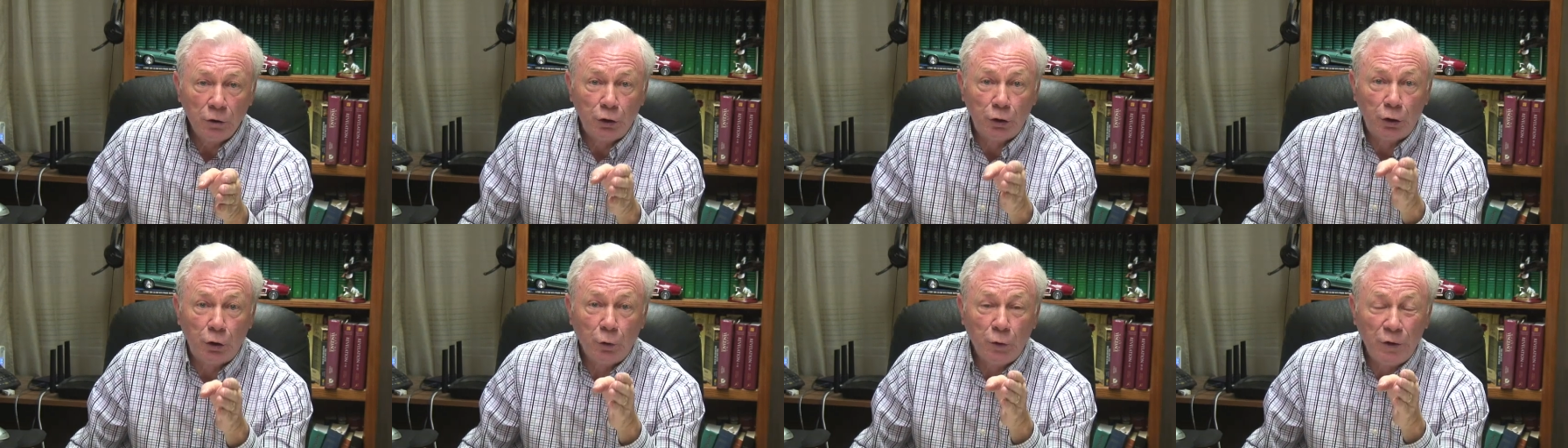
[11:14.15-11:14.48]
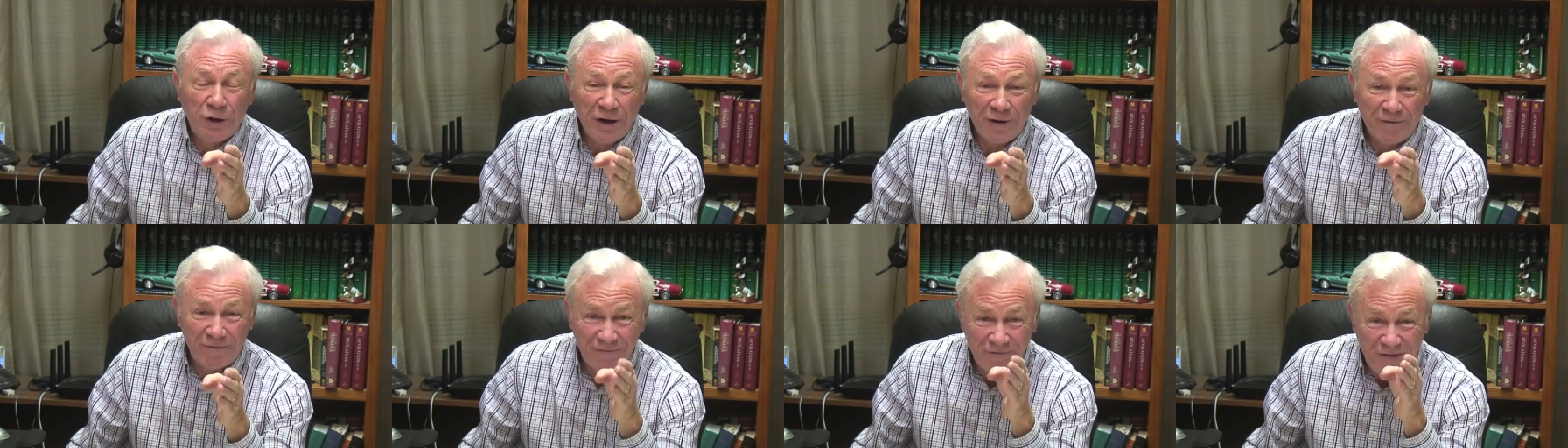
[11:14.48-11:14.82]
to
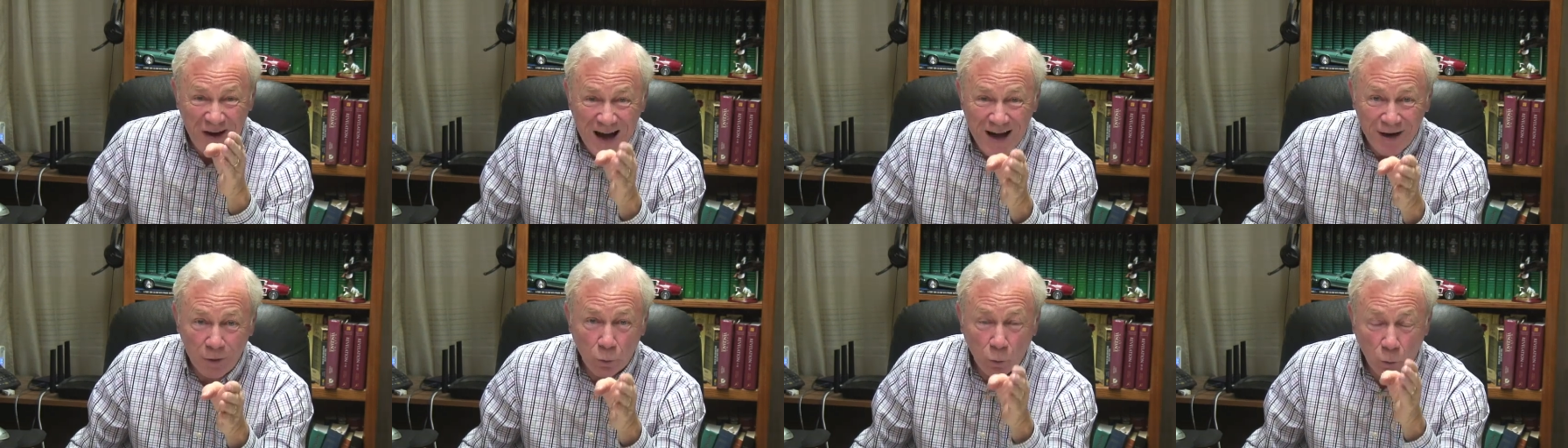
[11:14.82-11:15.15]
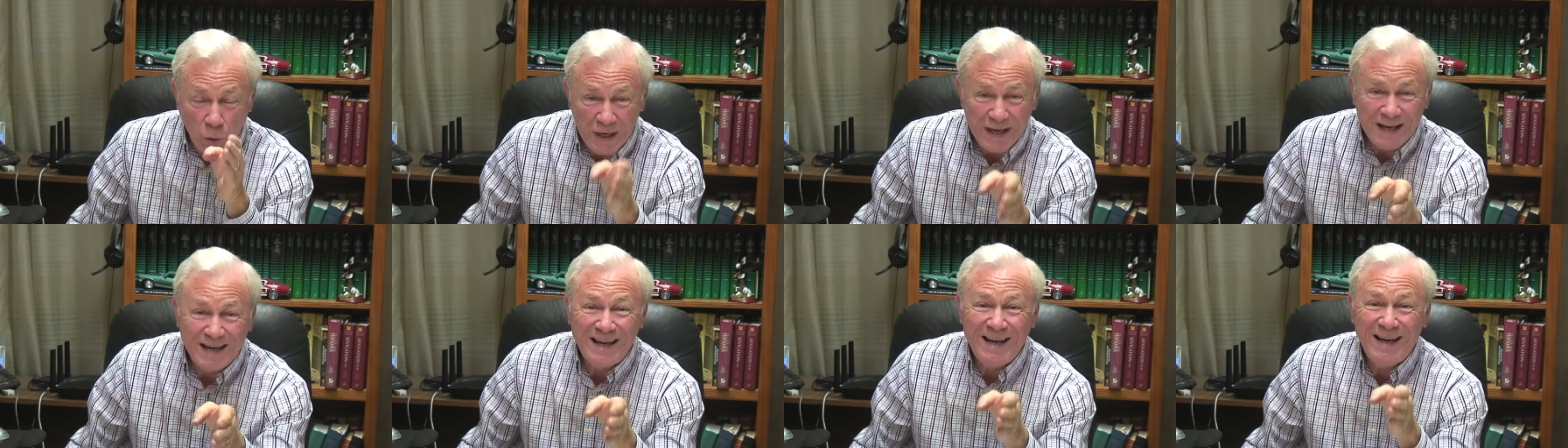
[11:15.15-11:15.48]

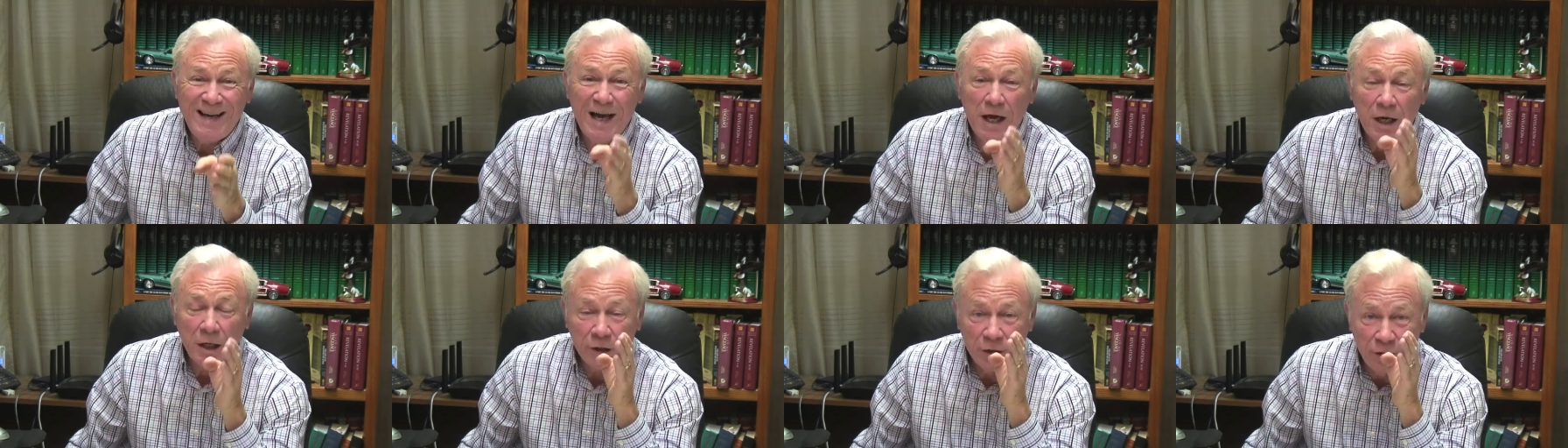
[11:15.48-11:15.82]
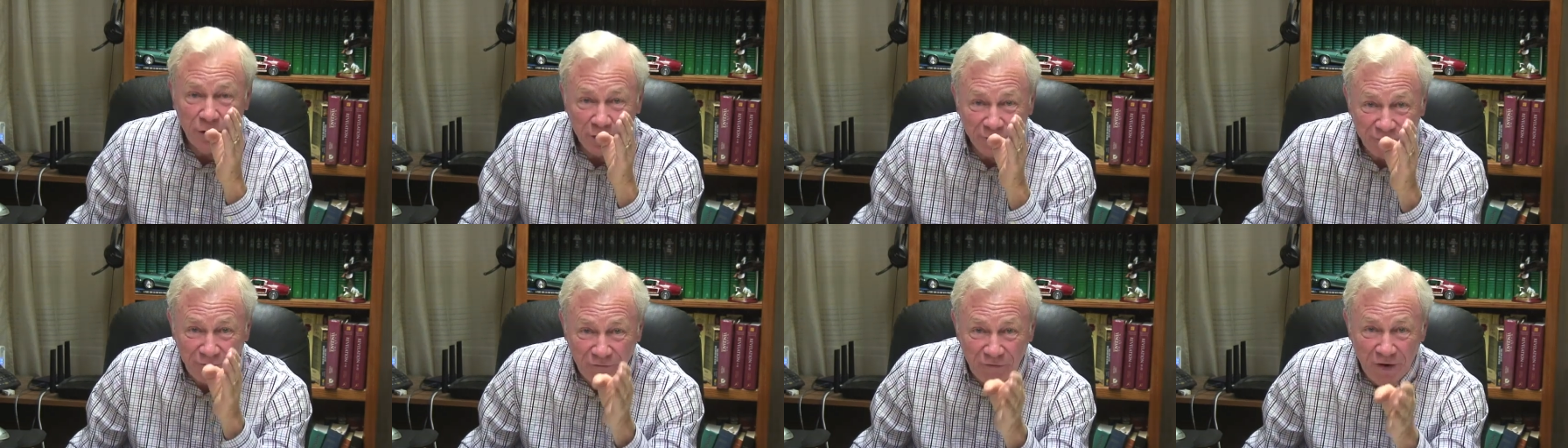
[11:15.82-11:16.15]
defi-
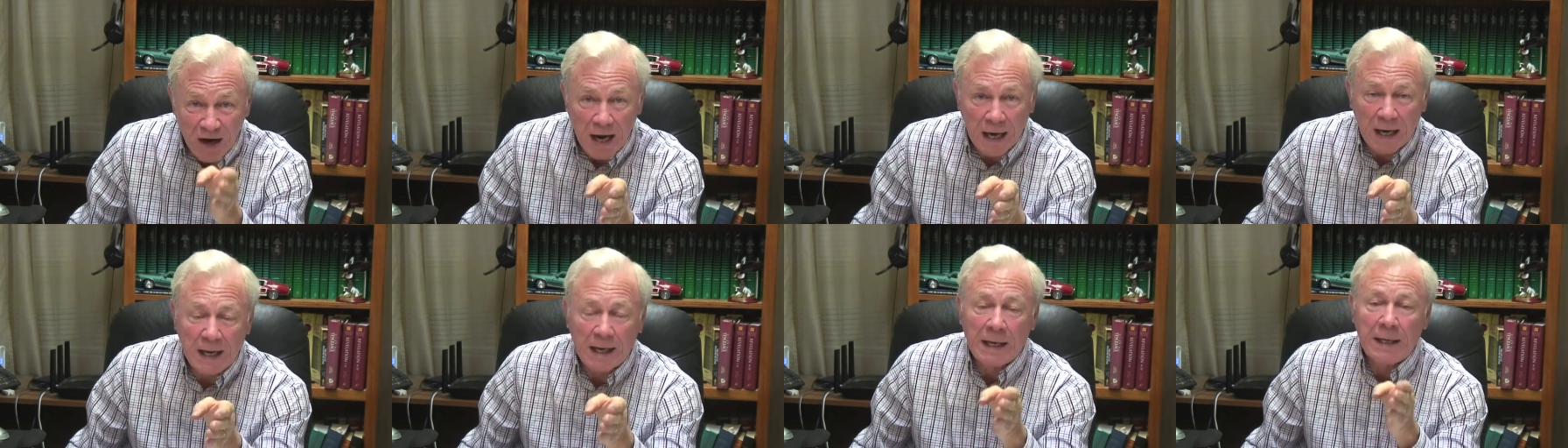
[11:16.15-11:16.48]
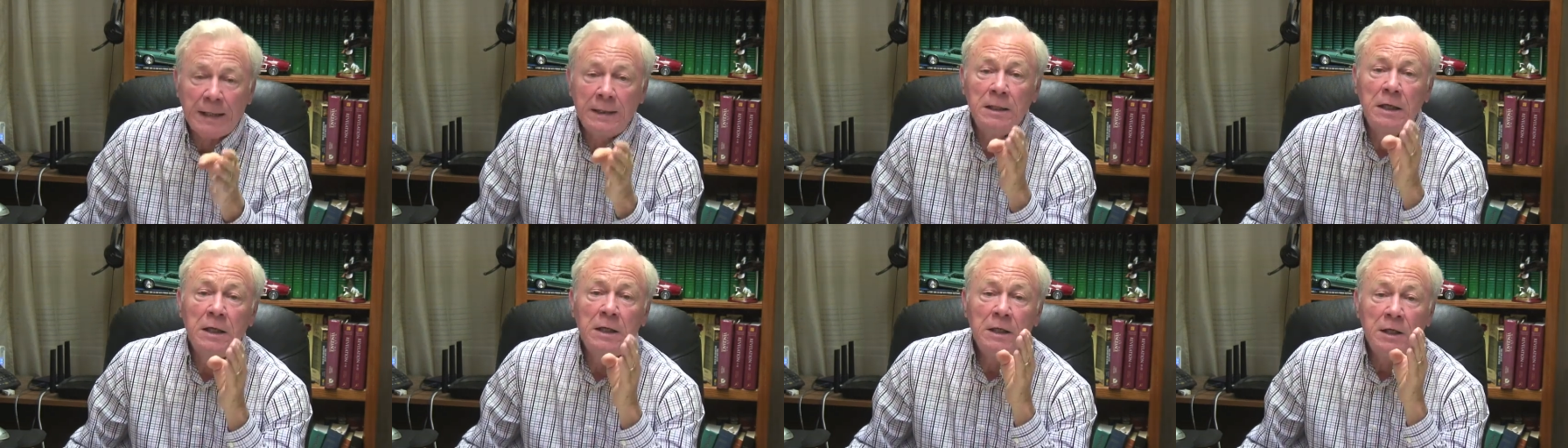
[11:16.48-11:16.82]

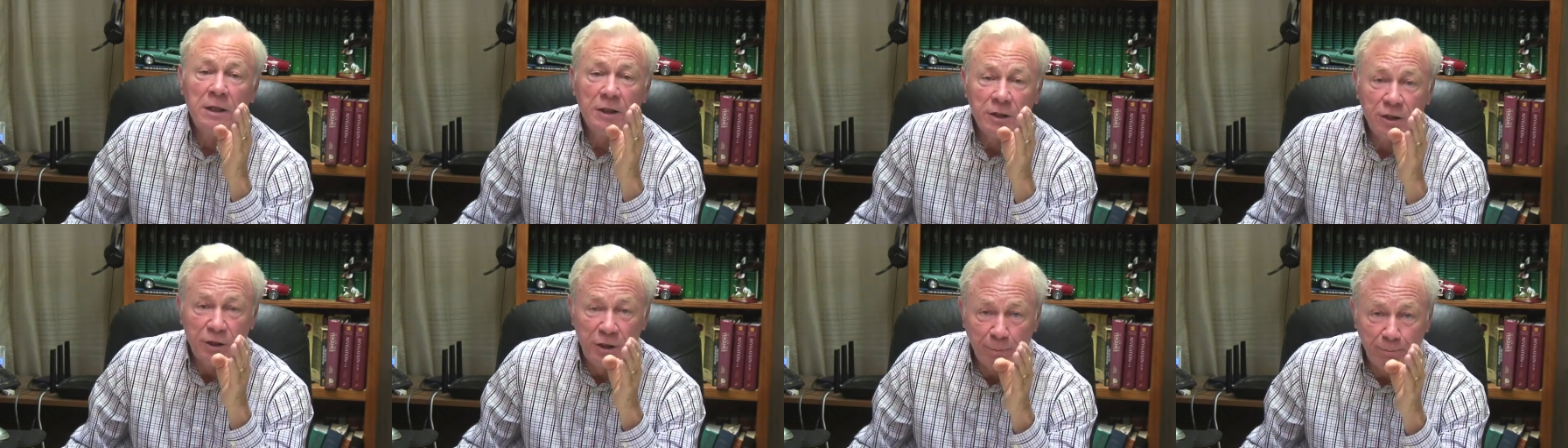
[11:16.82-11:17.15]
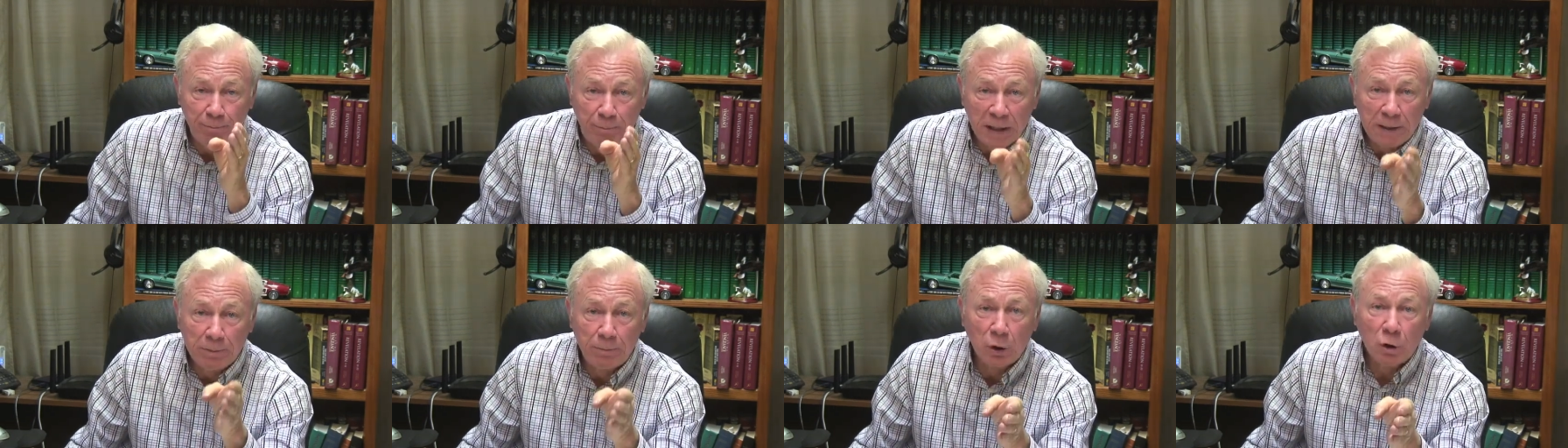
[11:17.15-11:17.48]
redefine the
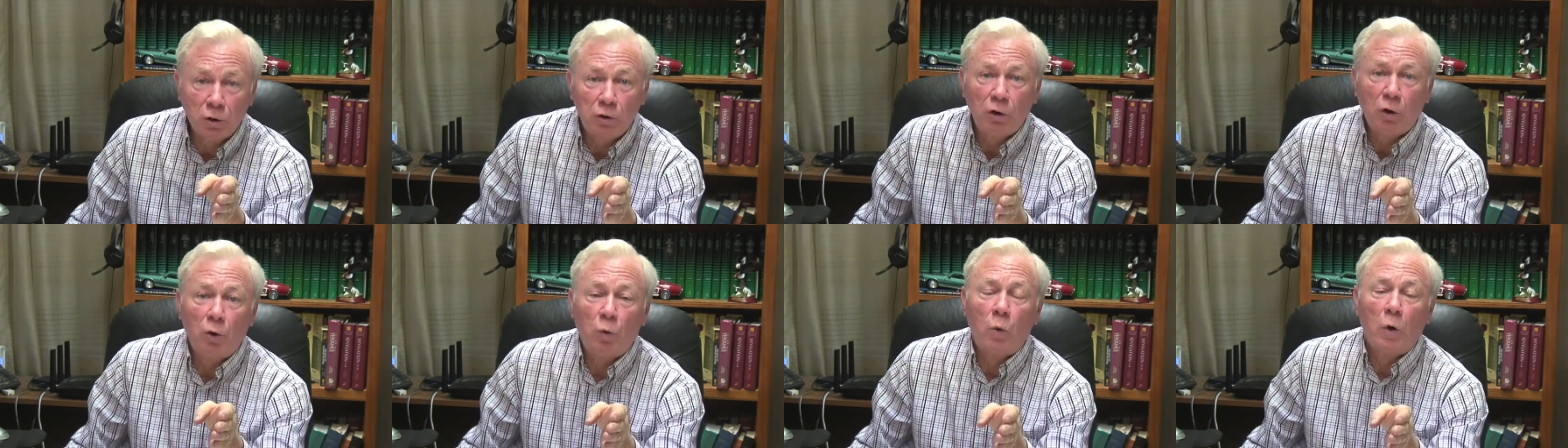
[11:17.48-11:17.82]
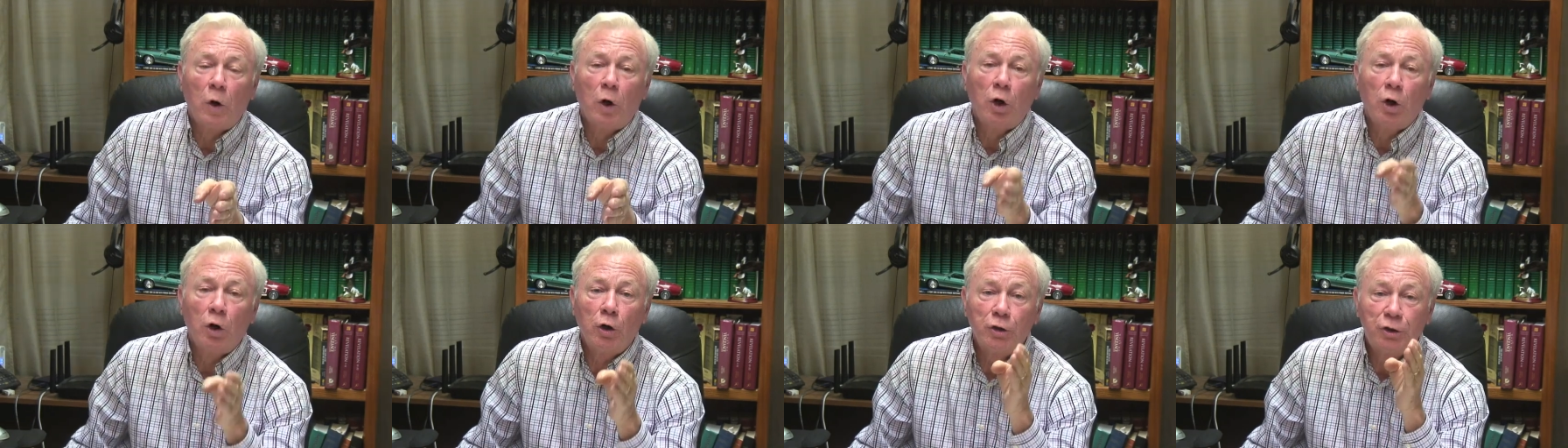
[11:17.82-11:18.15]
biblical
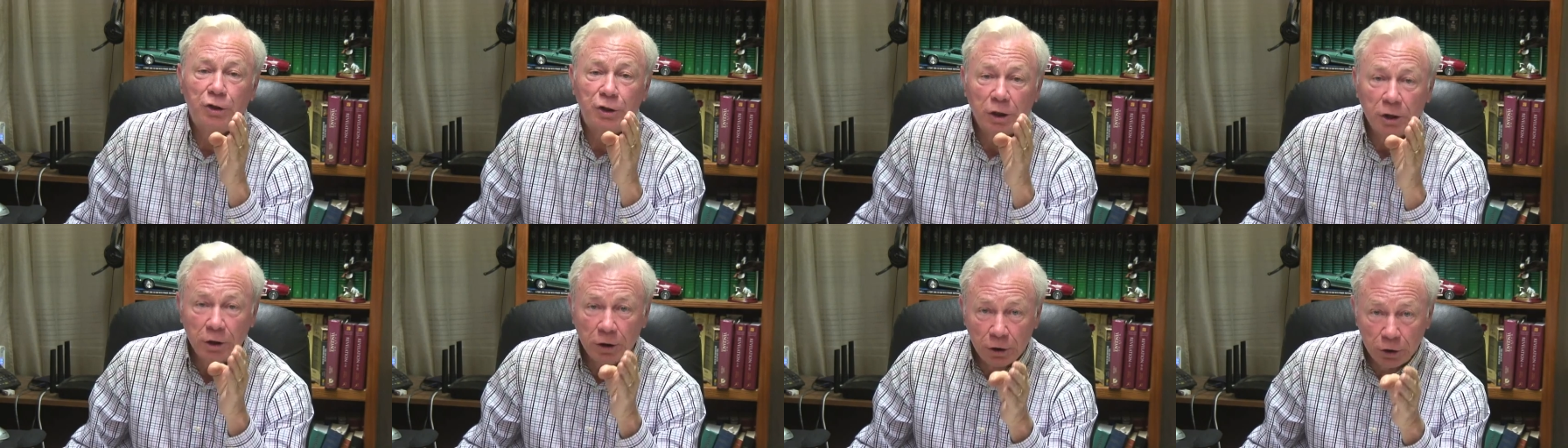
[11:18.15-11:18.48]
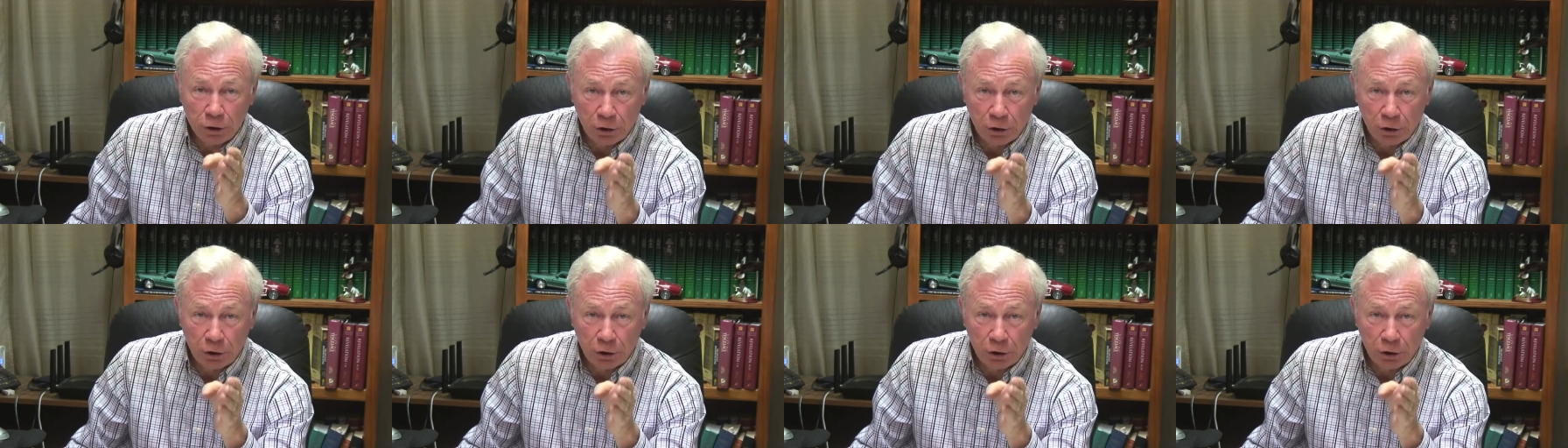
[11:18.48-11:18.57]
words,